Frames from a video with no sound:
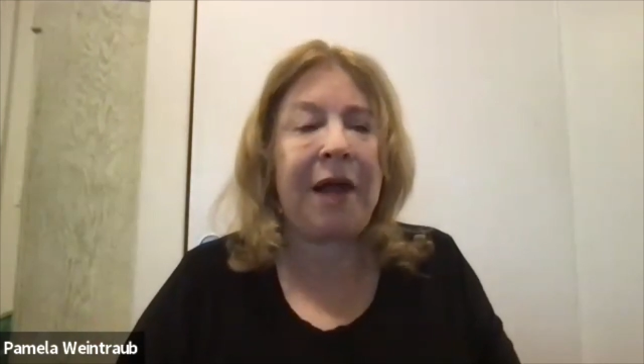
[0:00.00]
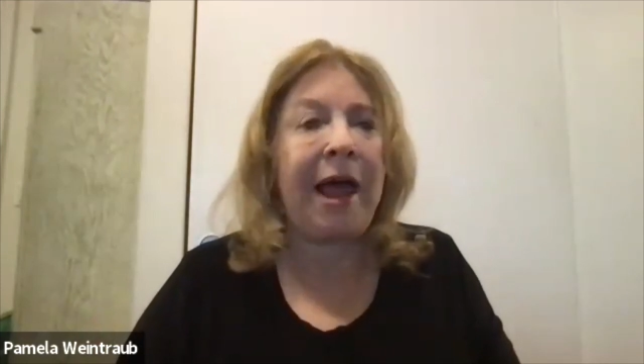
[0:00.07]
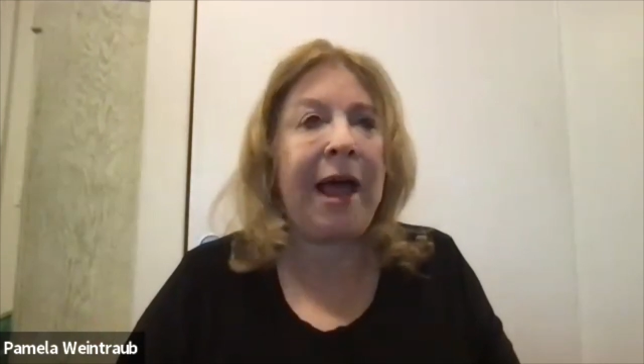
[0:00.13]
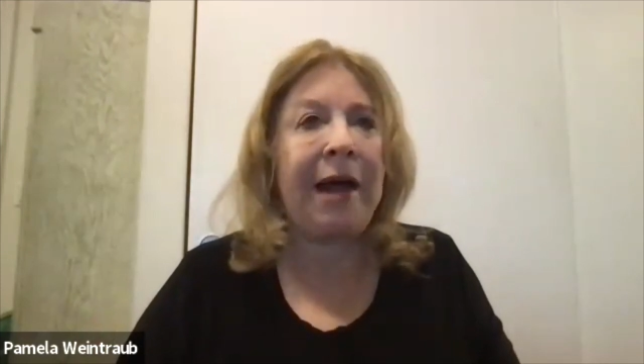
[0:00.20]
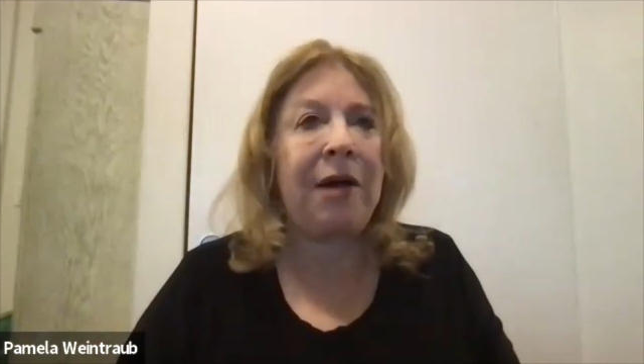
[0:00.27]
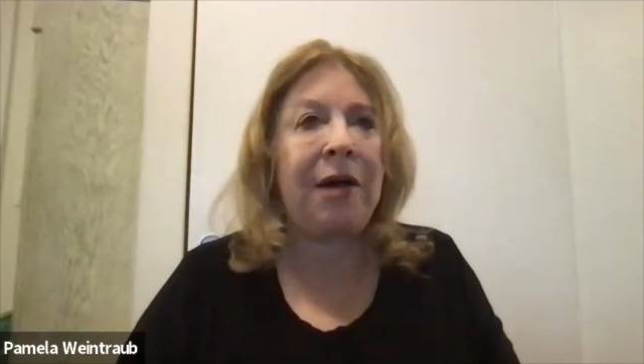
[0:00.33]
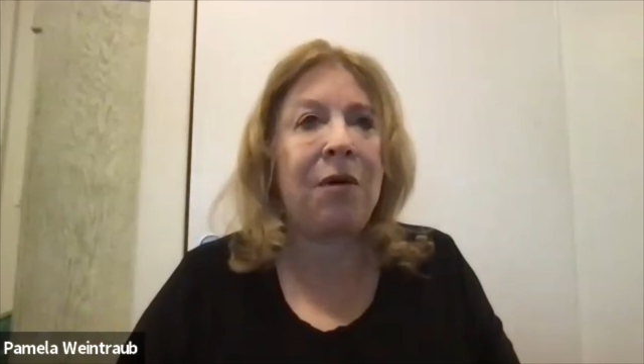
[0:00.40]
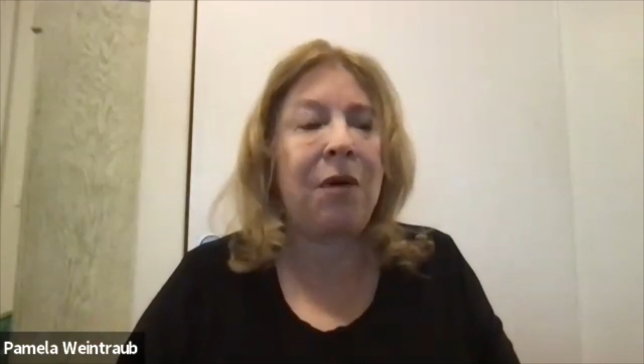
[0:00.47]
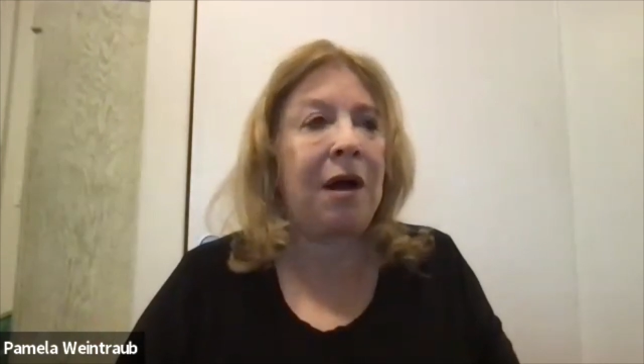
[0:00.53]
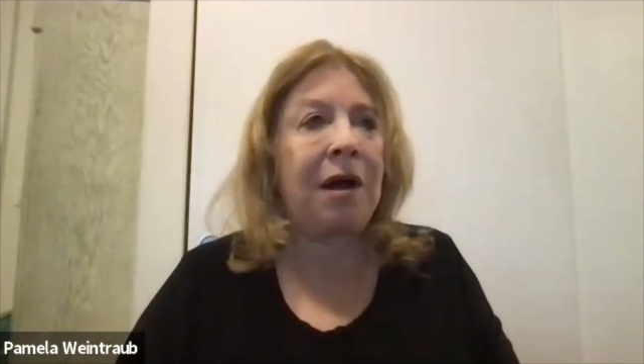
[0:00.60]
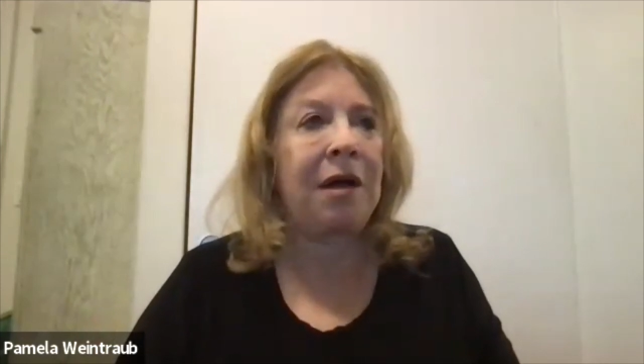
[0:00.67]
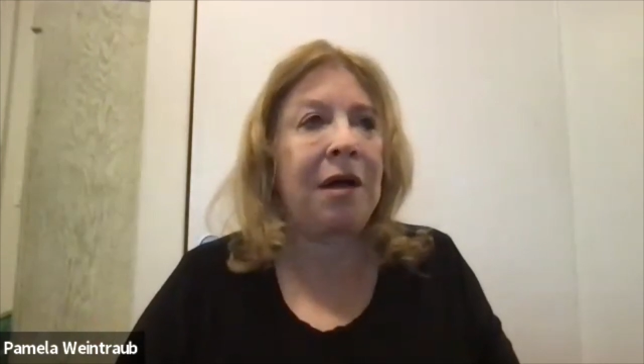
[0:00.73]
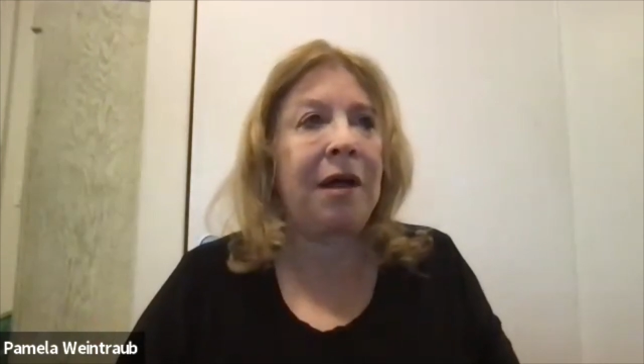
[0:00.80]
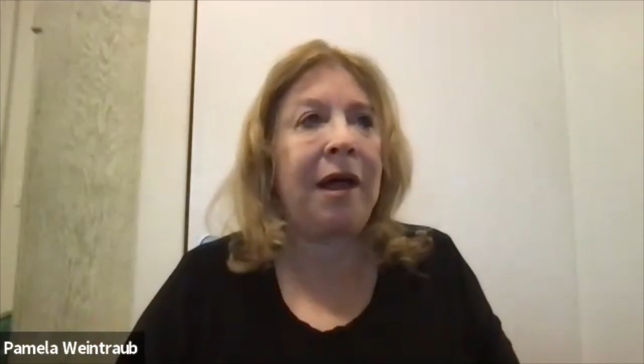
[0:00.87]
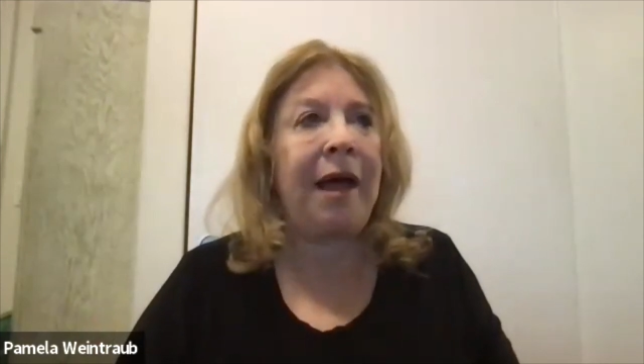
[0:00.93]

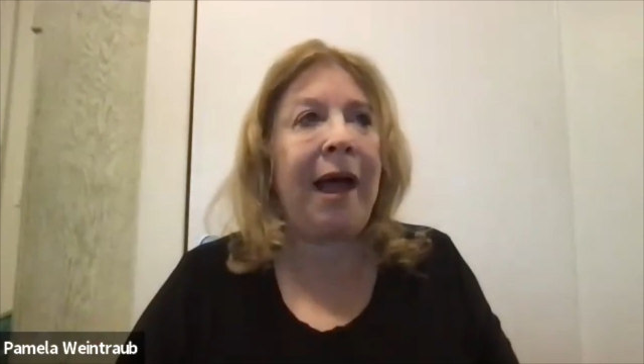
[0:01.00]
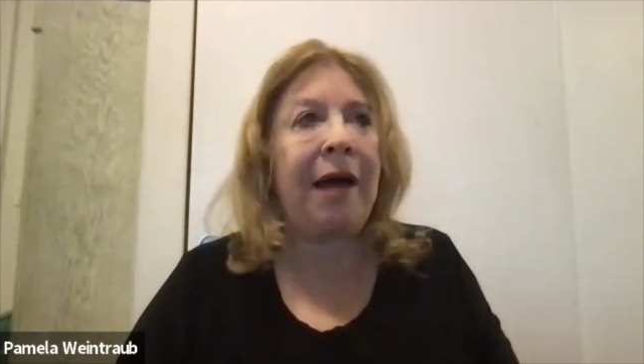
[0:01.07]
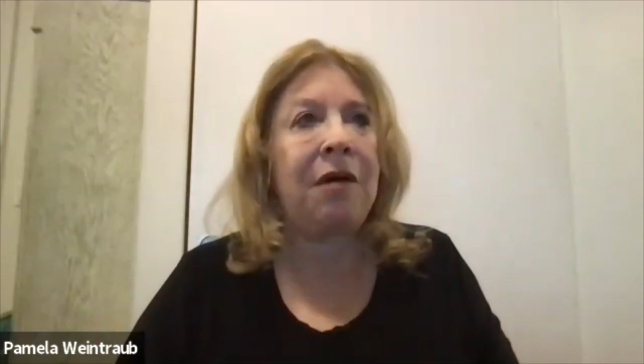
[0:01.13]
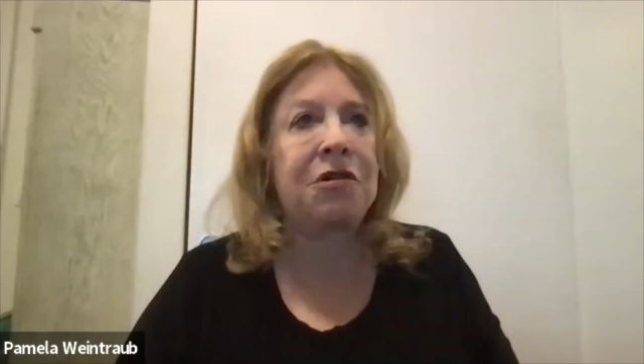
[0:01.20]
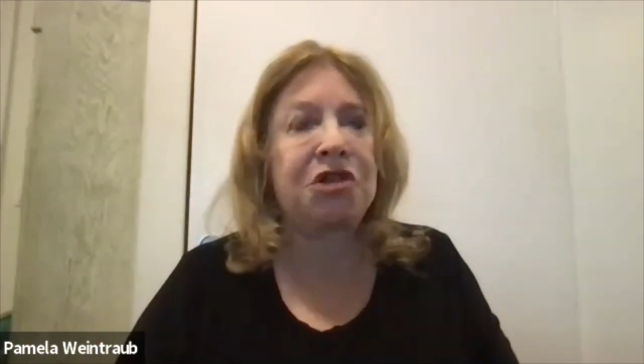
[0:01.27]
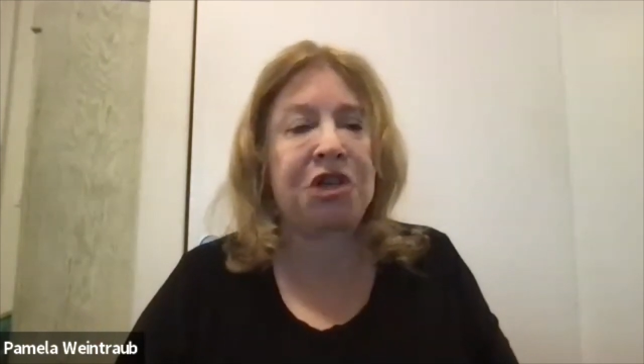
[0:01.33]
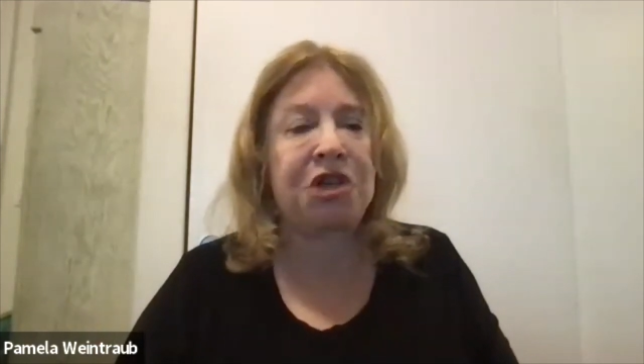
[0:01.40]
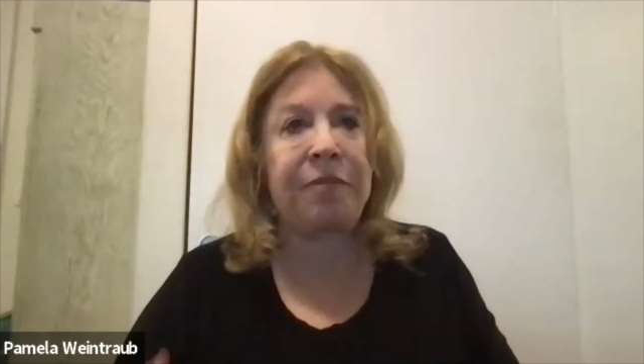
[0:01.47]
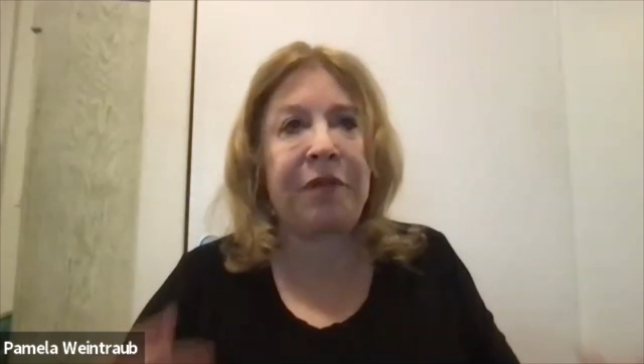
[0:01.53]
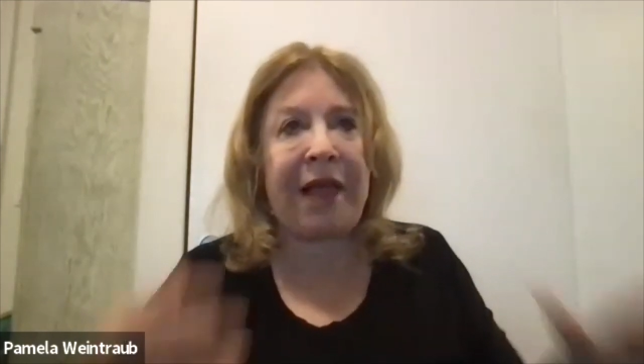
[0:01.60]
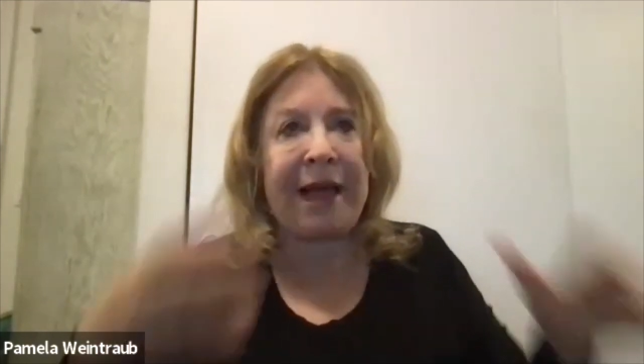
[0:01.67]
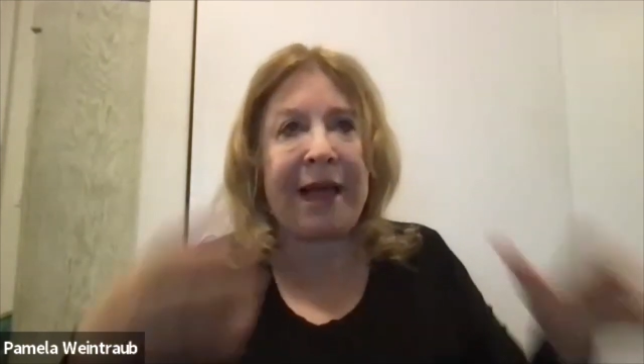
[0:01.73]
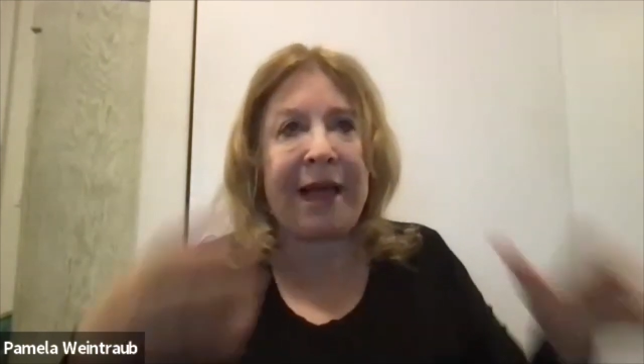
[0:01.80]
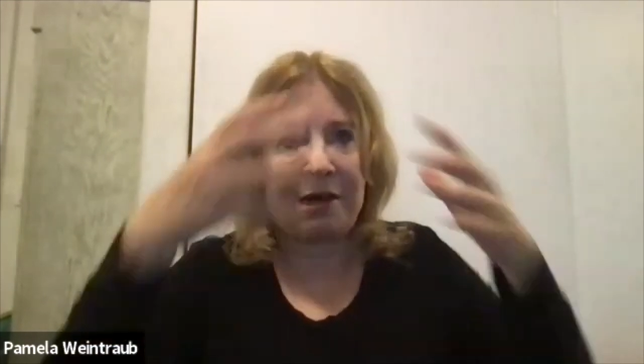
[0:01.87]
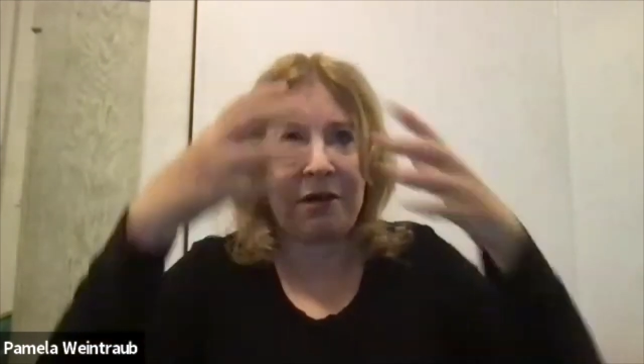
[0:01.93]
how she
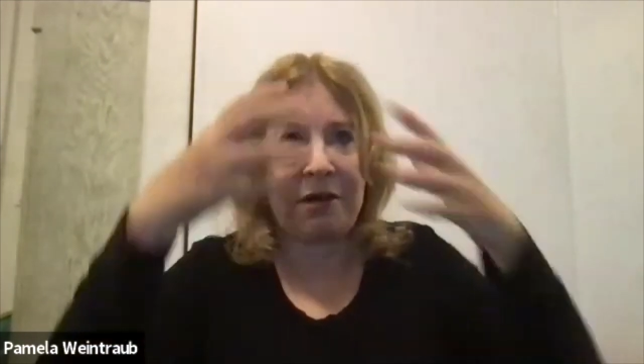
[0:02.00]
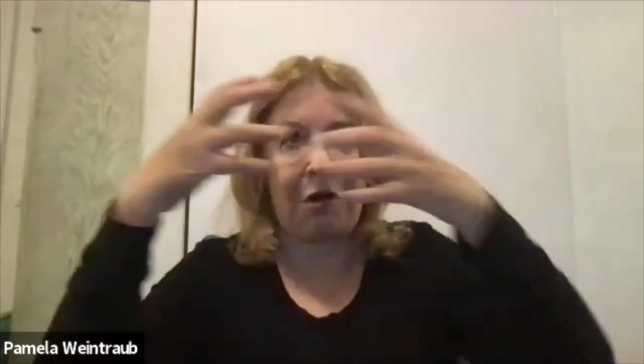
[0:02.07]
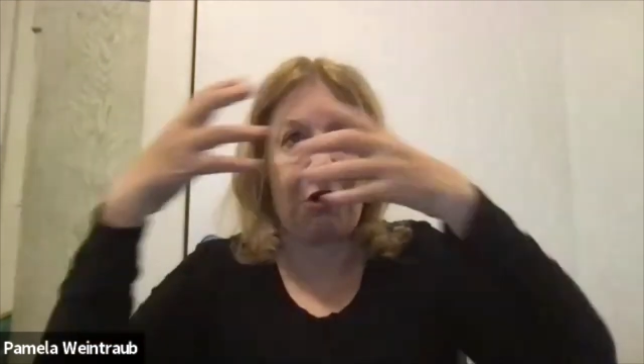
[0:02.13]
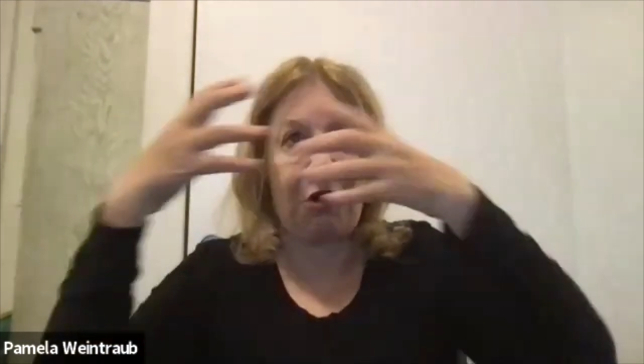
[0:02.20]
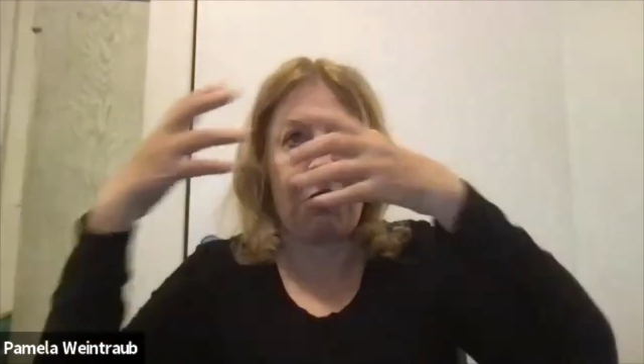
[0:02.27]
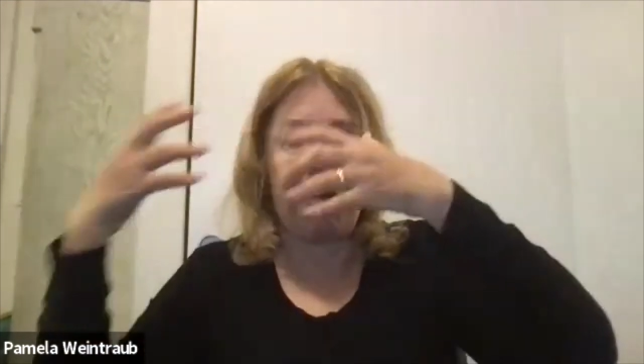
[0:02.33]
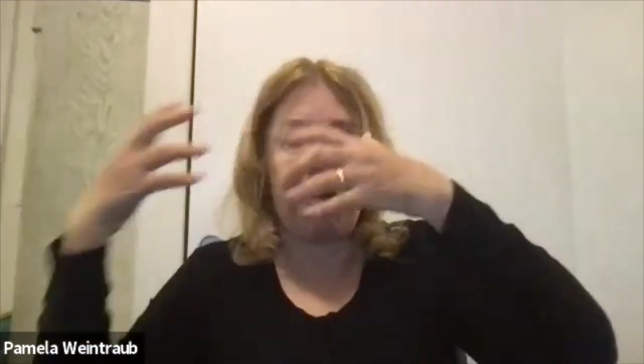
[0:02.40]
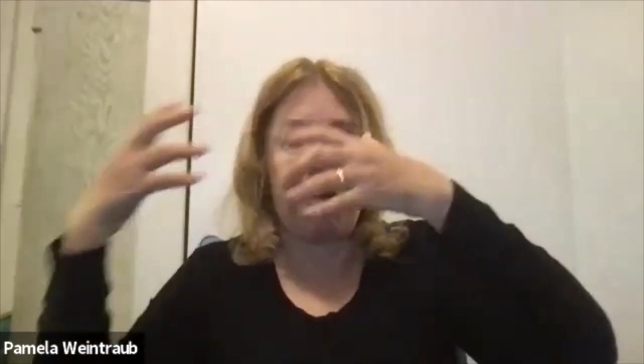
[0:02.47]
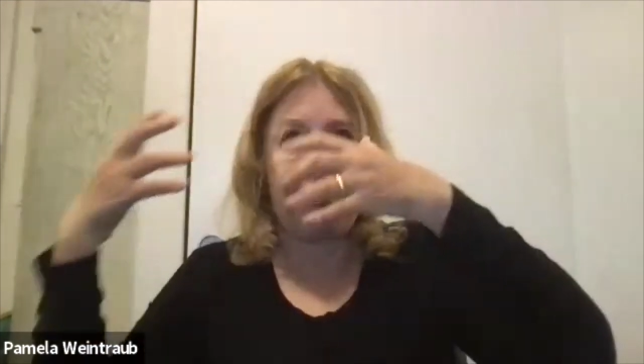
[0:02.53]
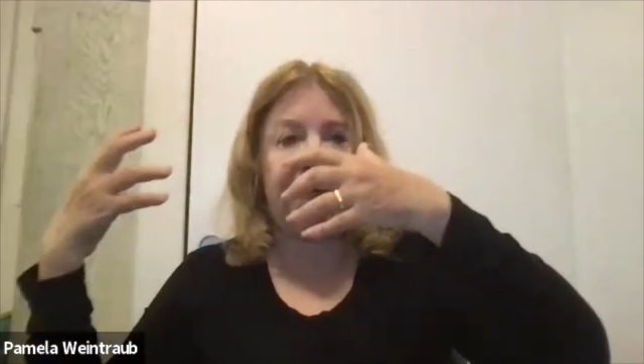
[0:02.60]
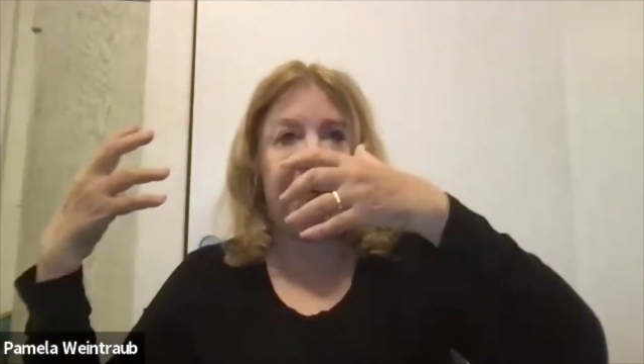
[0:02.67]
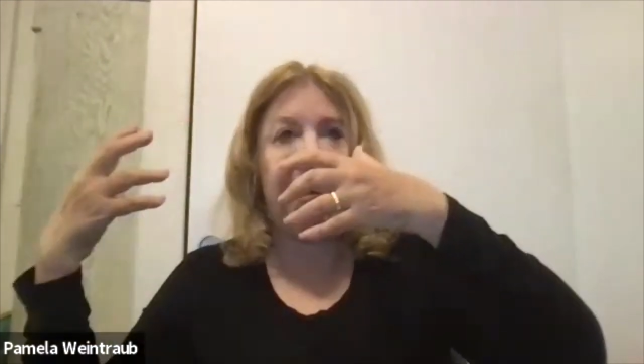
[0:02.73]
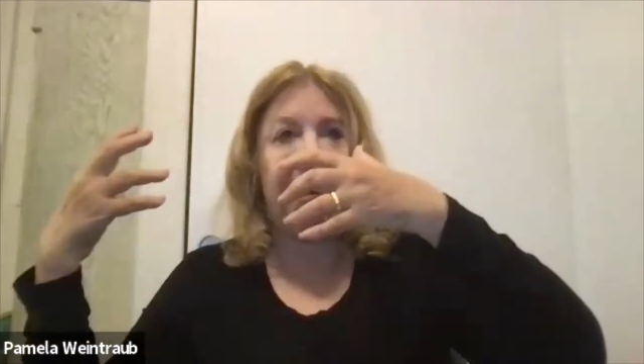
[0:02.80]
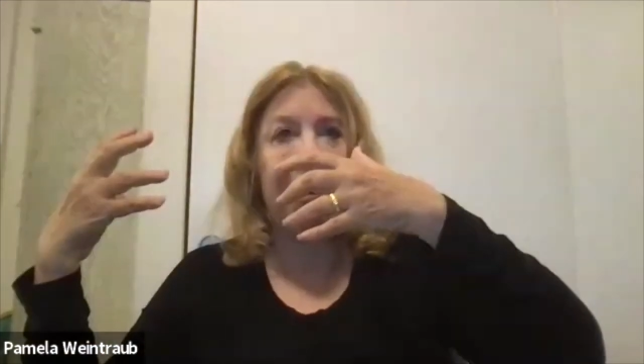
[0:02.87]
blacked out a whole part of